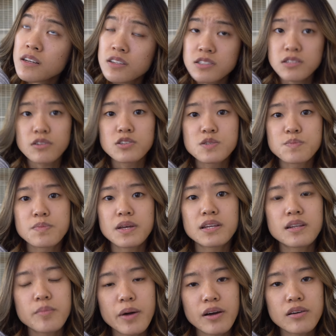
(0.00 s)
so it's
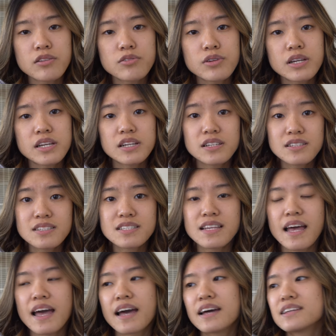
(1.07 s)
been about three years
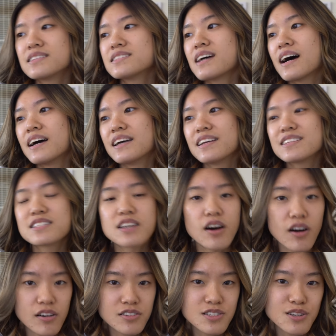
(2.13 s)
and it's
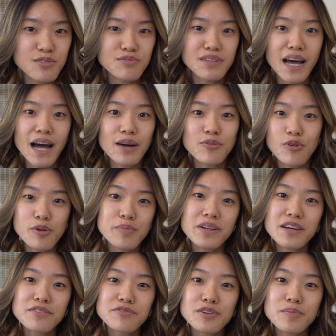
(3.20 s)
also not warm
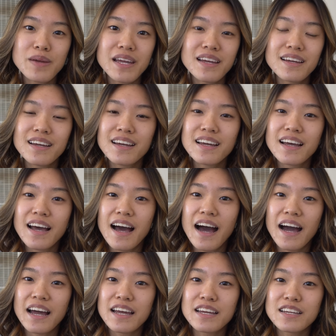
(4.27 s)
enough for me.
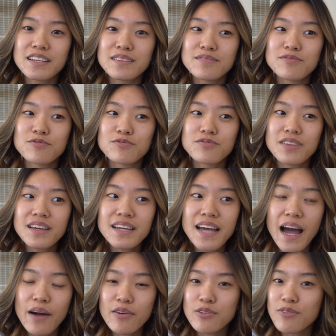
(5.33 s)
I think
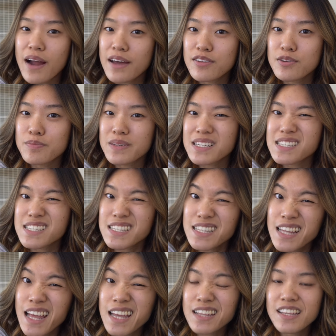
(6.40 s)
I would rather be
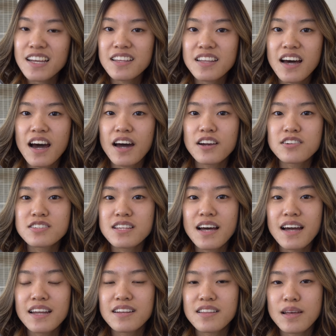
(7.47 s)
slightly on the hotter
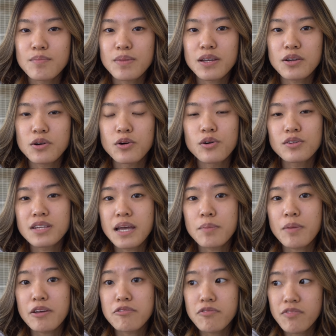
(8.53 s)
side than being cold and
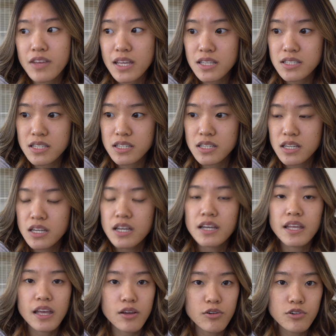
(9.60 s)
my feet
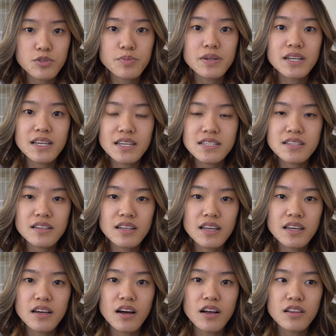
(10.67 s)
get cold pretty
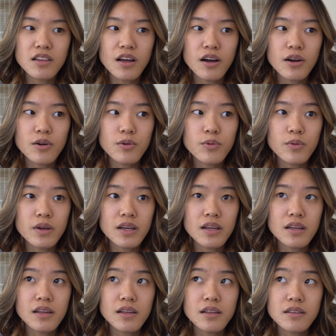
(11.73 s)
easily along
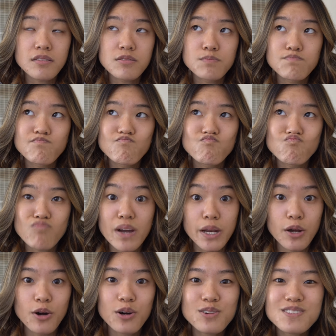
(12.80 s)
with my
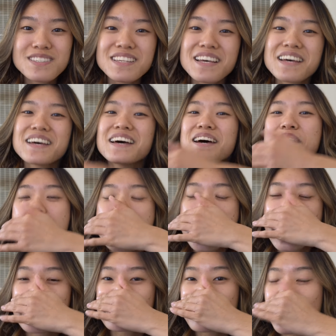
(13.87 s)
nose.
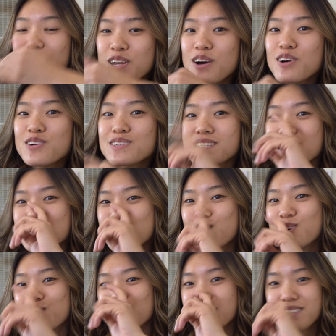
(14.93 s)
if my nose is
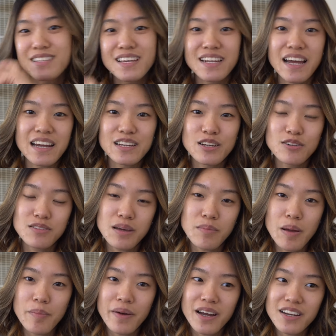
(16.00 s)
cold, then I know that
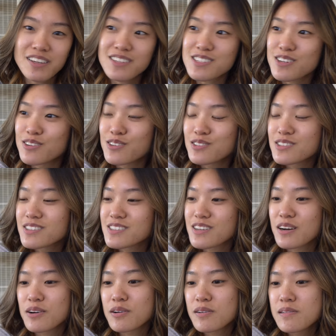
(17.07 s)
my body is cold.
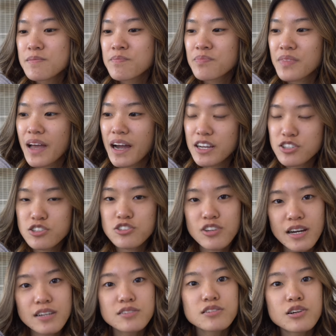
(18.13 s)
So I should
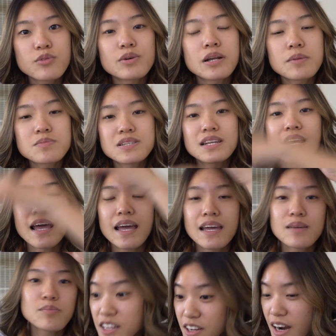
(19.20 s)
try to look one up
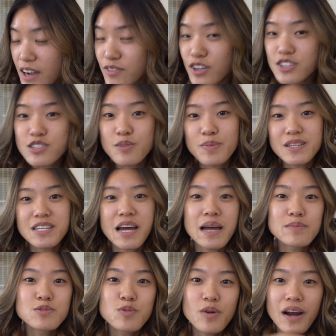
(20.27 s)
today. There have also been
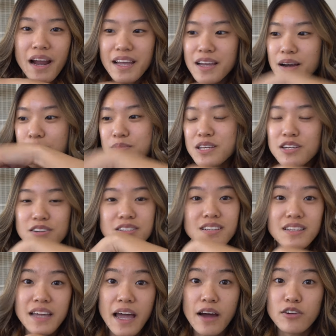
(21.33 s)
times where I come here to
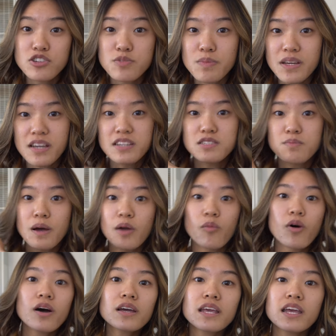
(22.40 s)
the couch because my
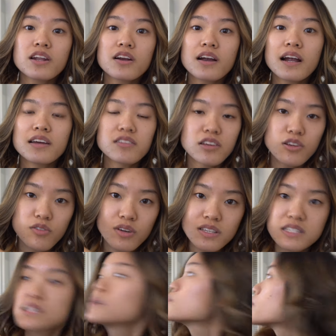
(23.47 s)
wall heater, I think you can
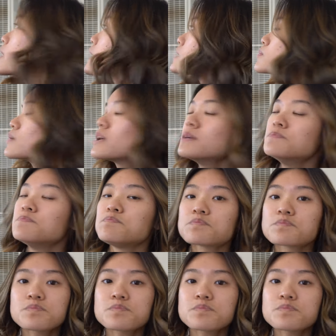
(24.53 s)
see it behind me,